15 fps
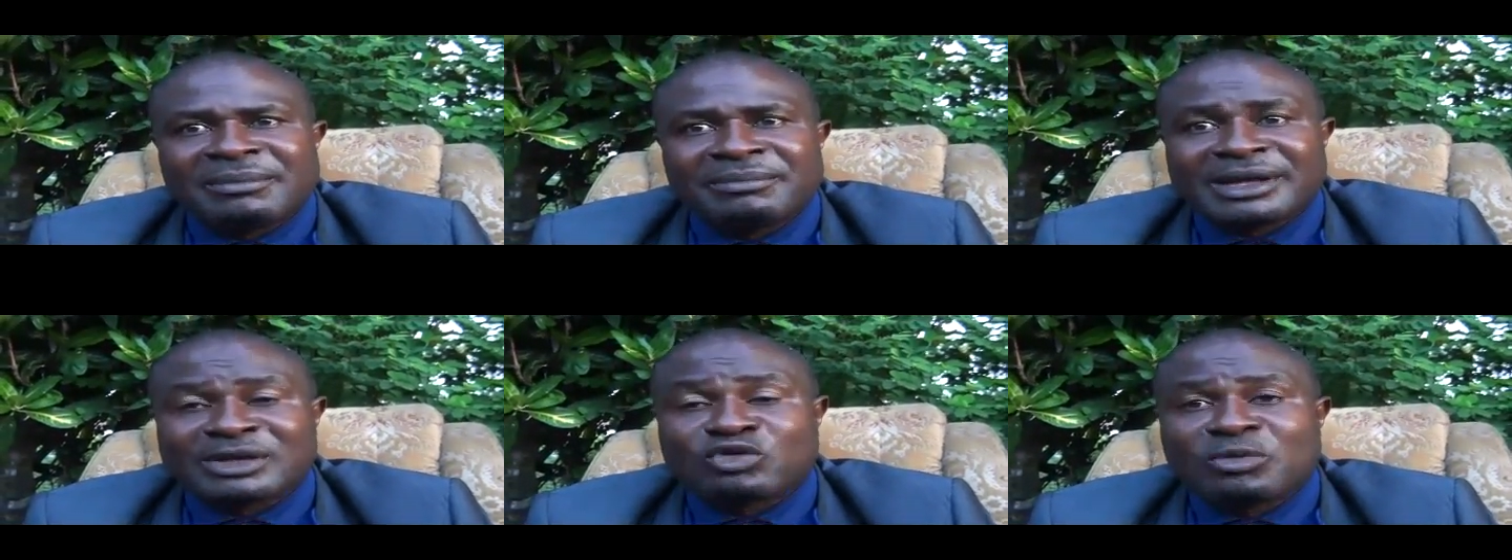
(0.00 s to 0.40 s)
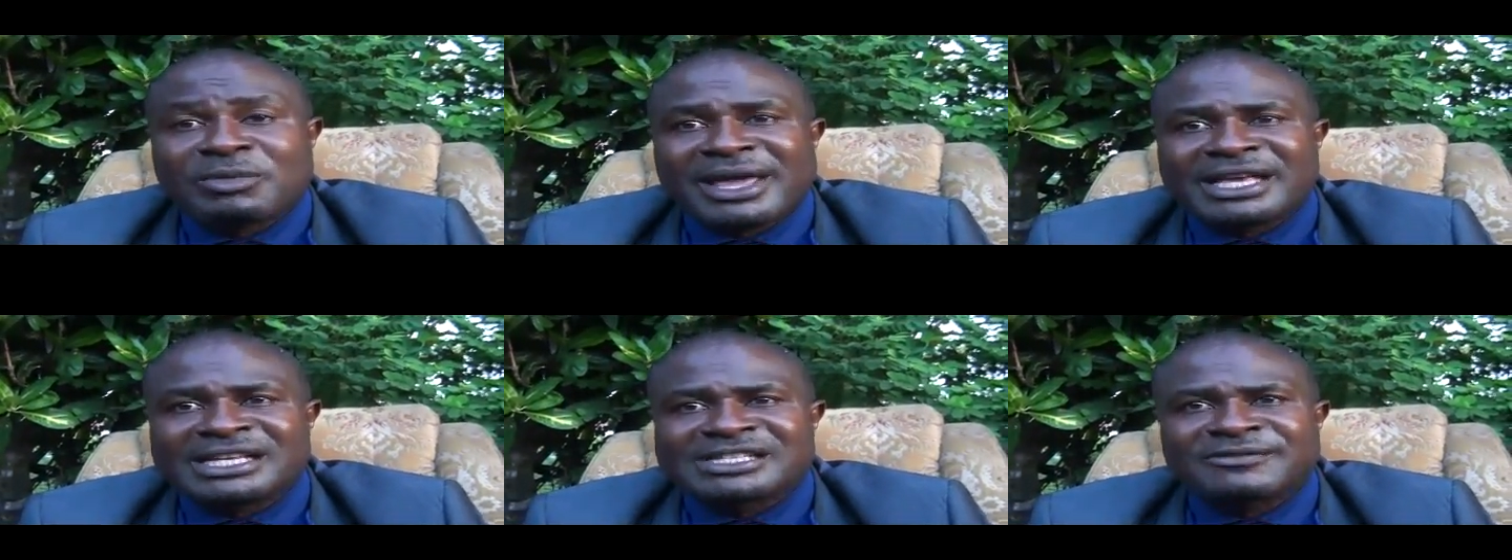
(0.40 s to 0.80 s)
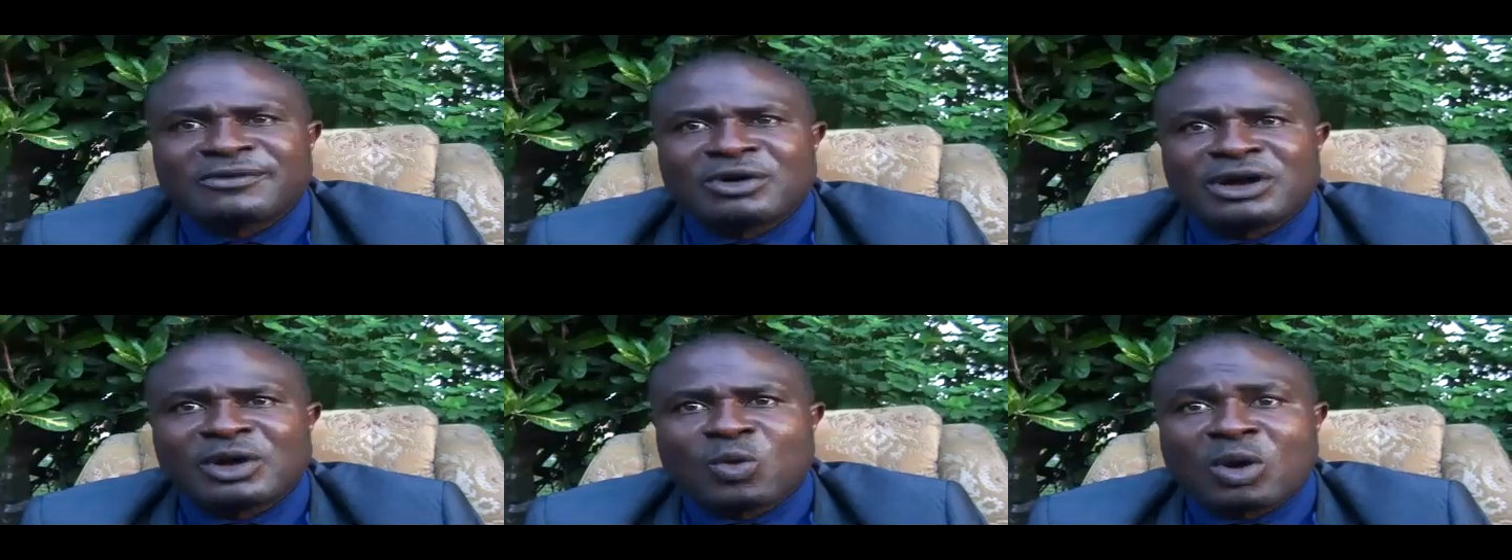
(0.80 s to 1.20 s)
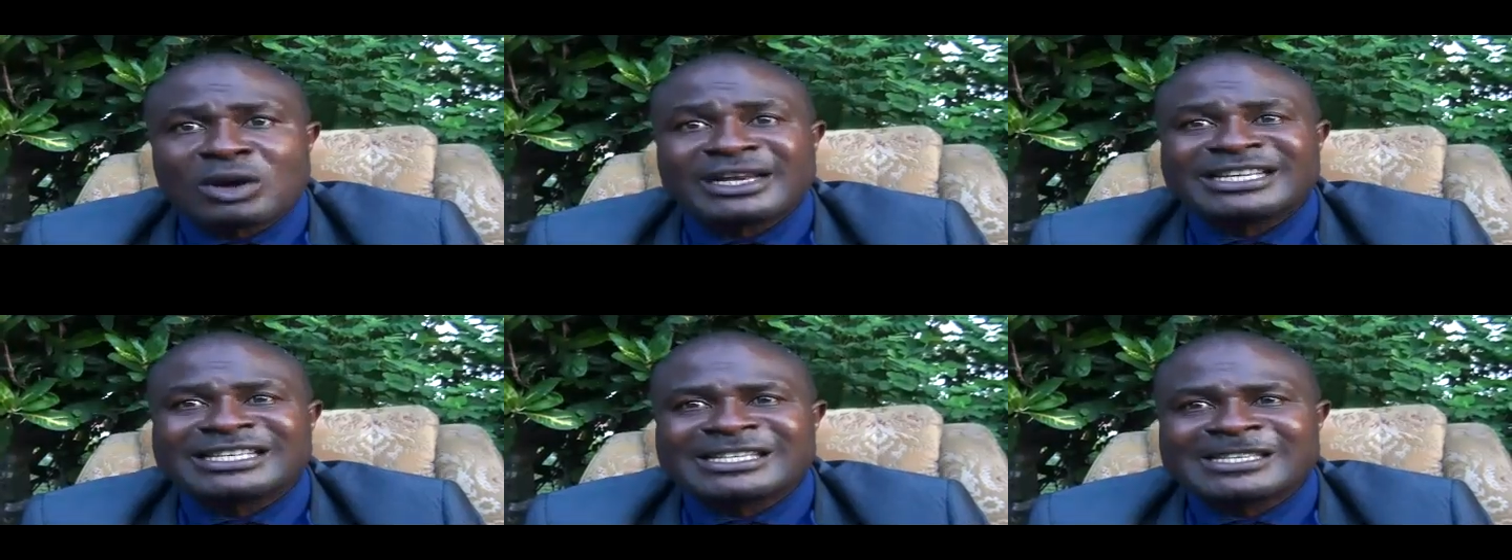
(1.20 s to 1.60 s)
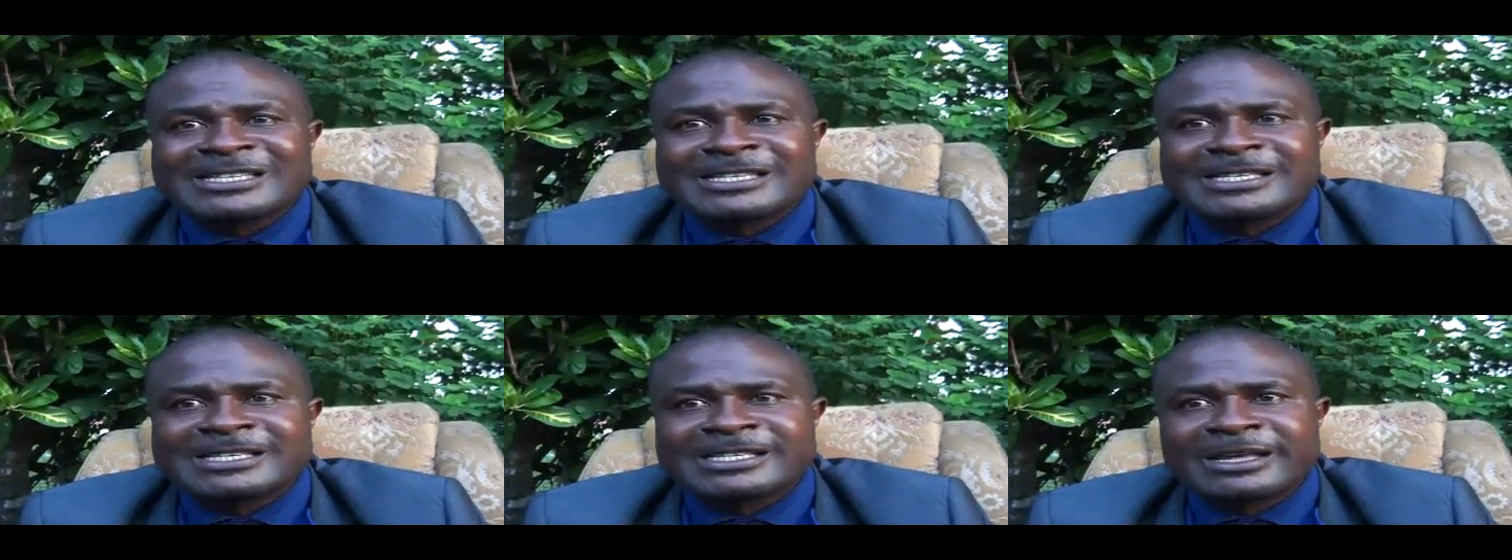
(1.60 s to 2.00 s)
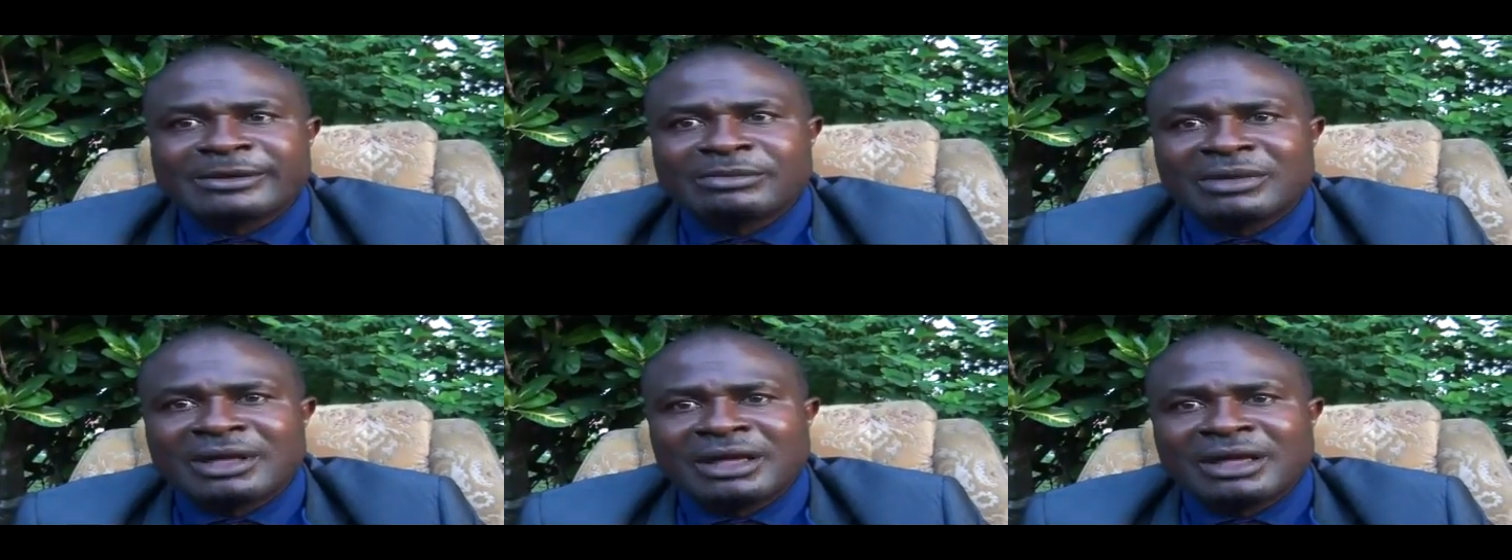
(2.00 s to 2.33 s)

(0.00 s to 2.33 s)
But to me, it's funny. What is a system?